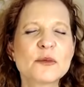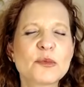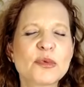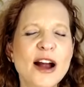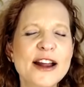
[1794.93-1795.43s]

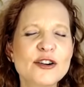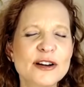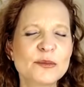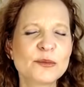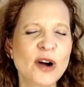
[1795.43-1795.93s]
brighter
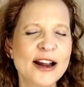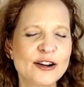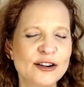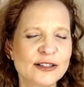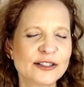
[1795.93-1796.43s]
and
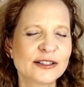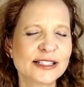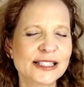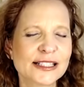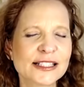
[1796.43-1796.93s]
brighter till
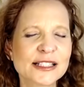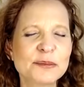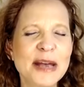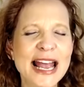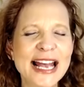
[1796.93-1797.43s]
it's
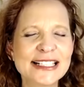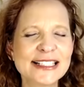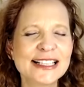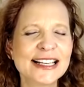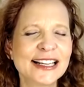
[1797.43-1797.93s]

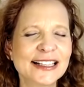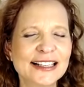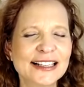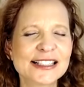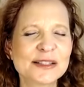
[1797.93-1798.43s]
expanding,
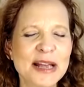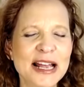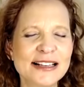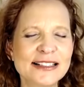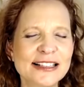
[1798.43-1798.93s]

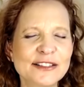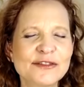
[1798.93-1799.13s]
expanding,